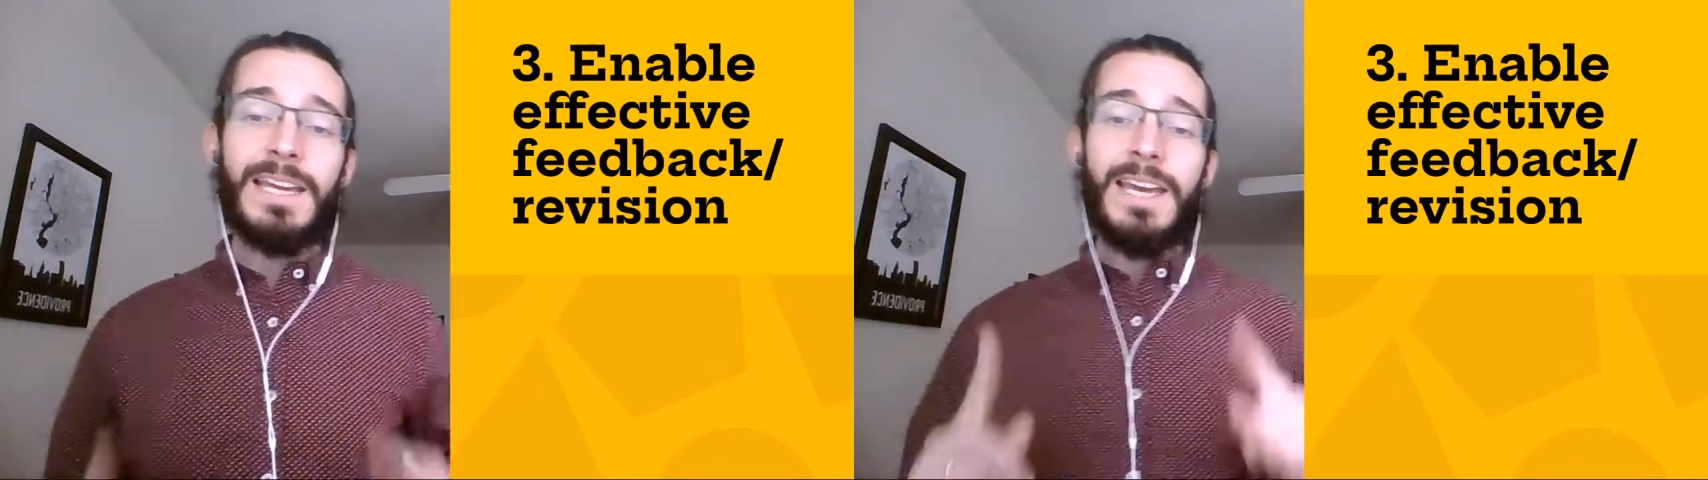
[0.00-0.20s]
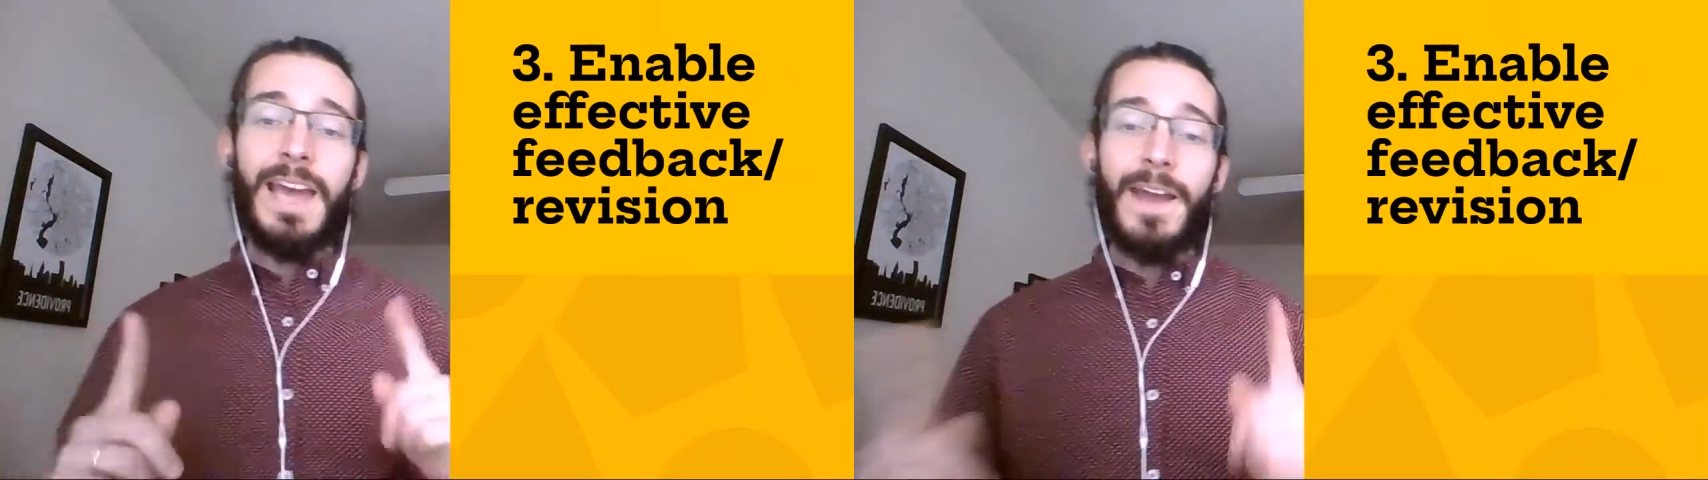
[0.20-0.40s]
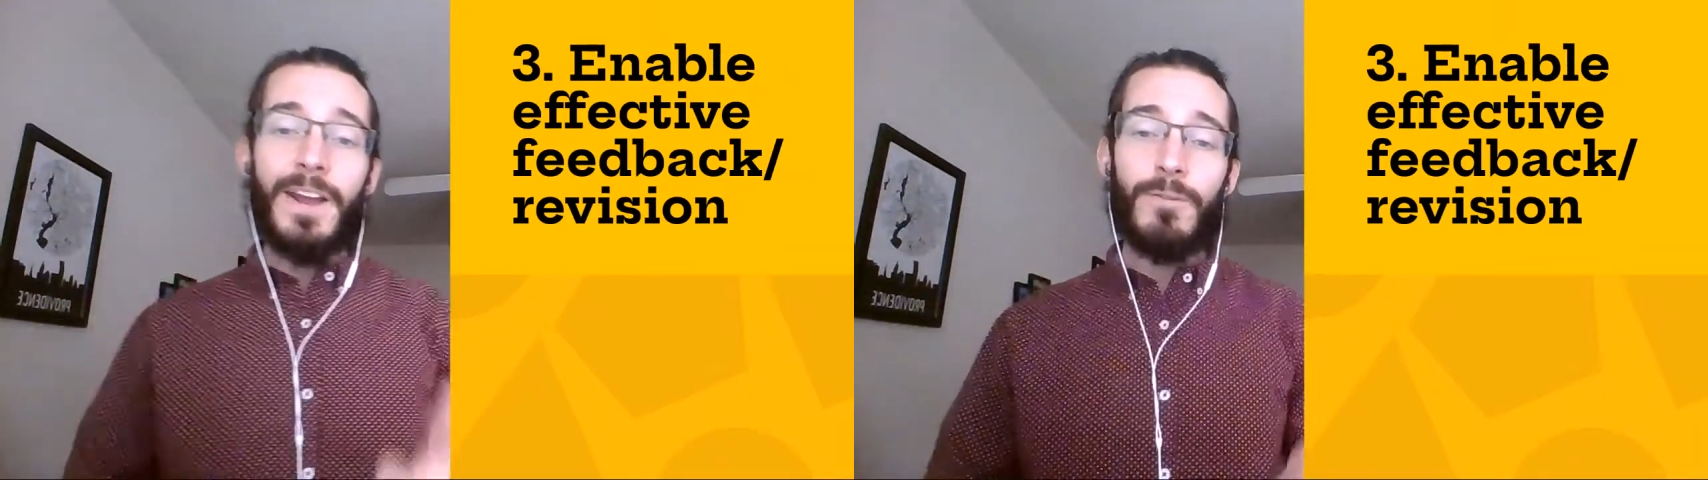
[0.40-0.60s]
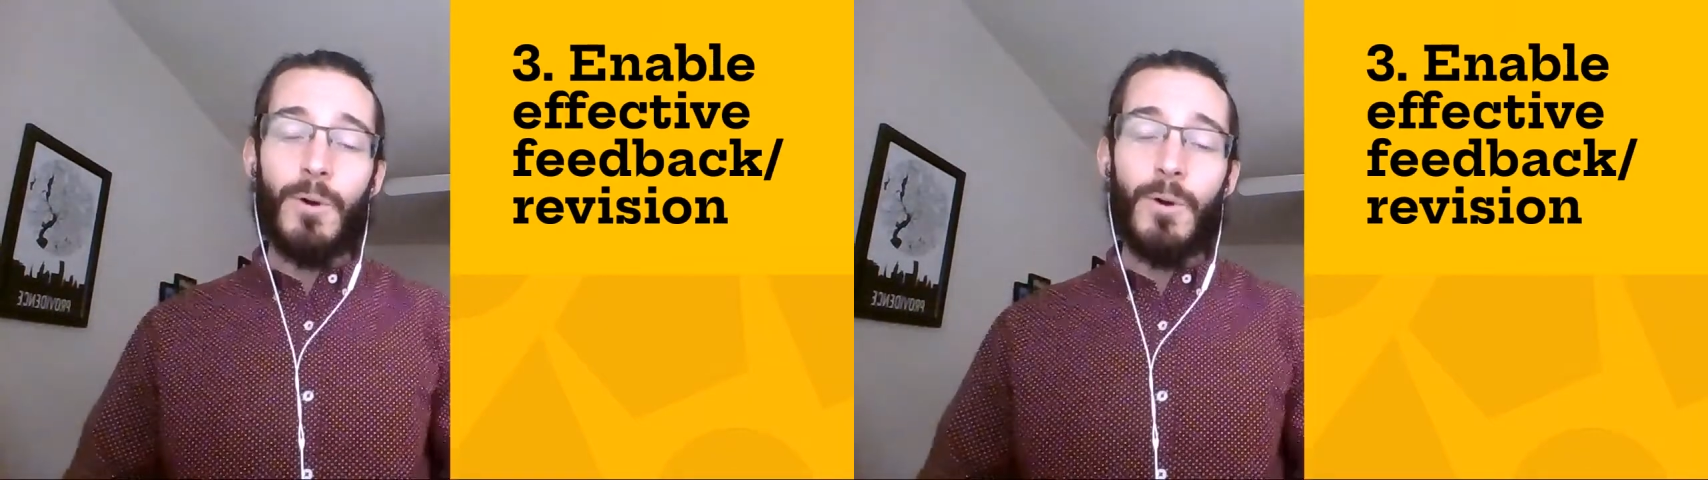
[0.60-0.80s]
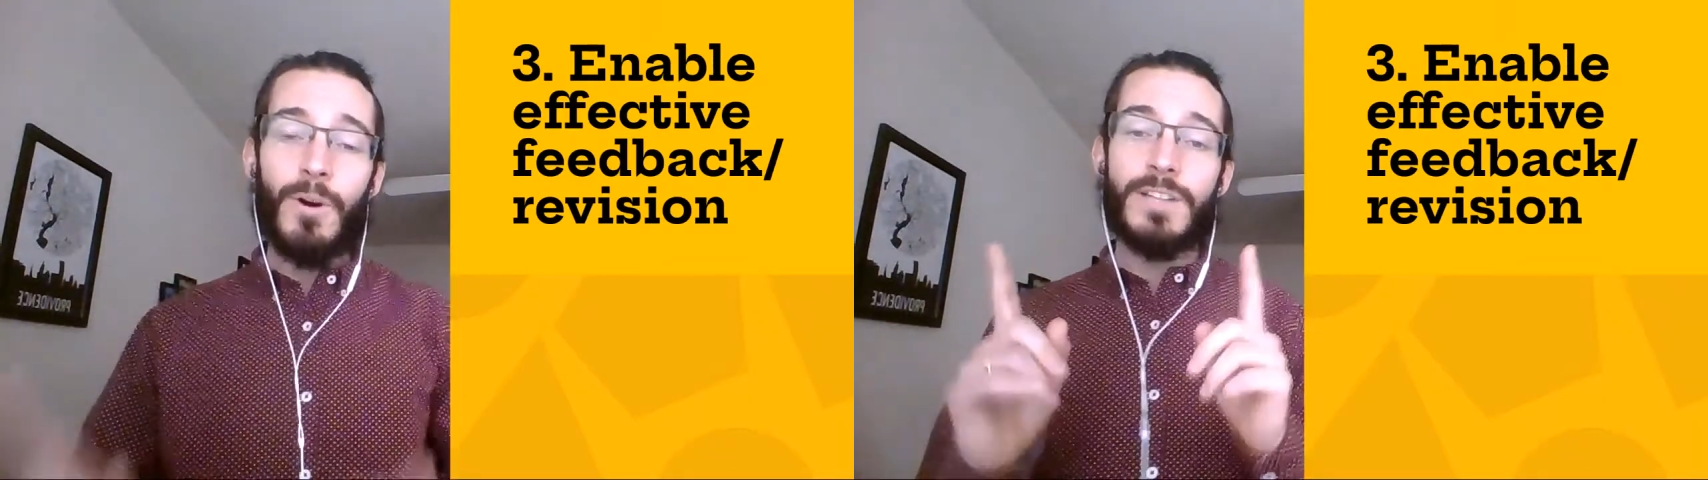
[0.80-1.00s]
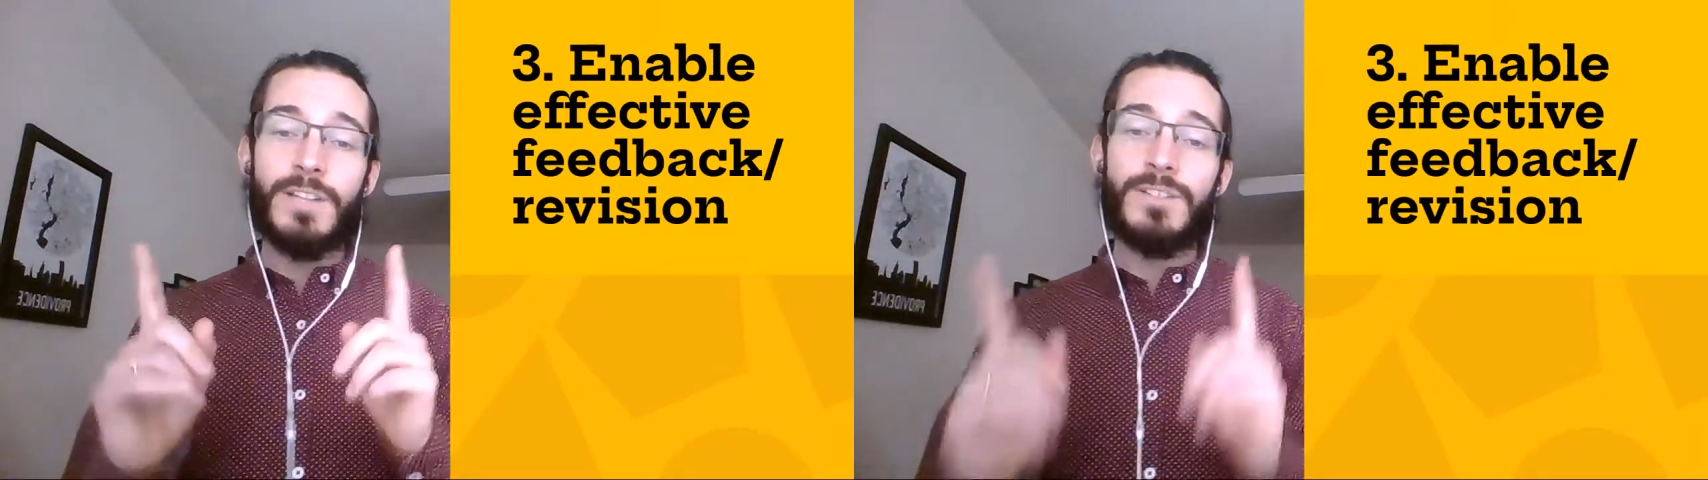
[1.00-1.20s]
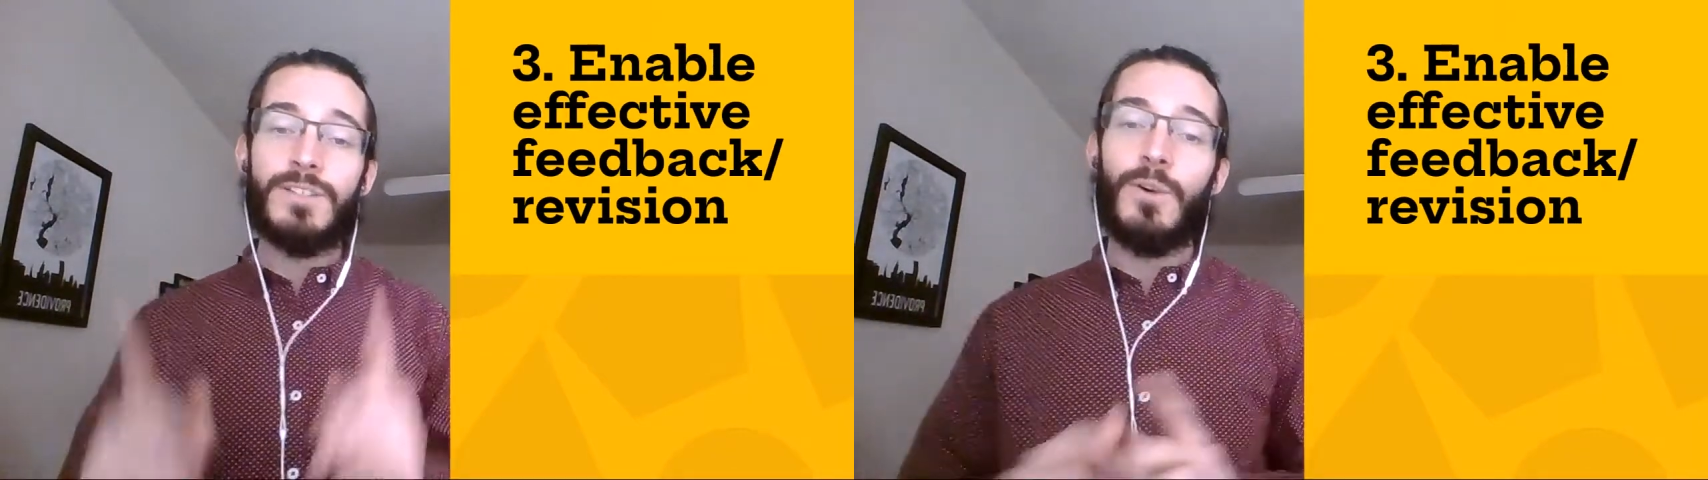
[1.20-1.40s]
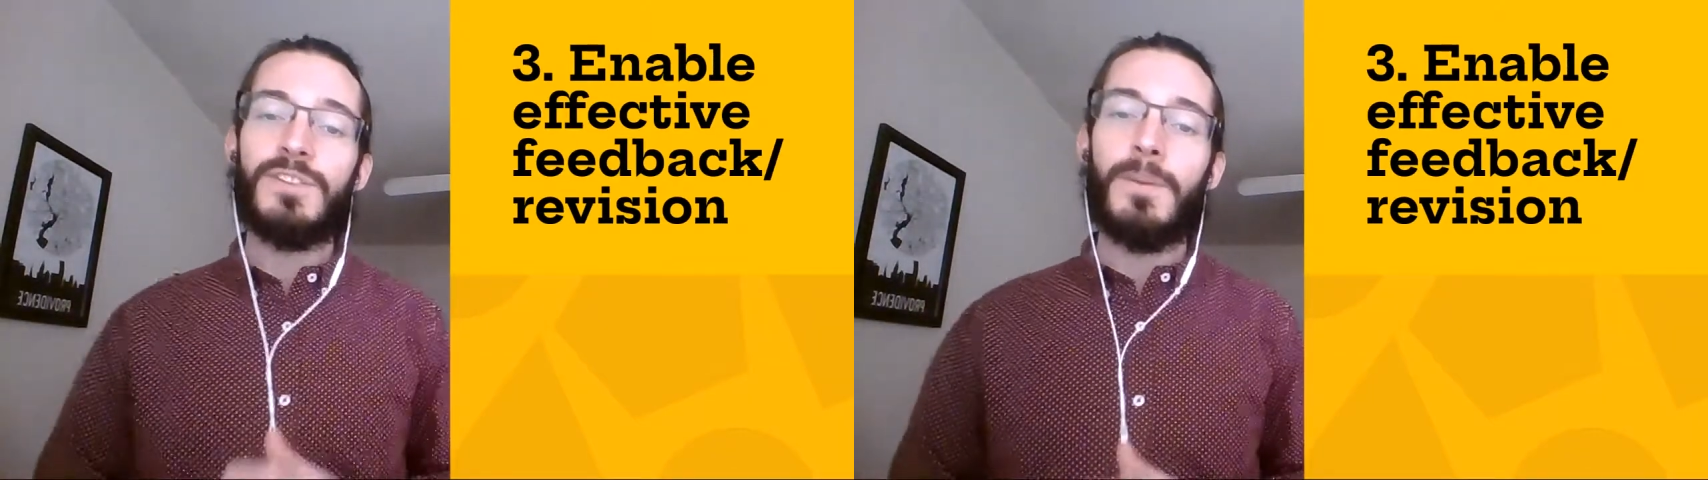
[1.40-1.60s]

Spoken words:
and therefore it's going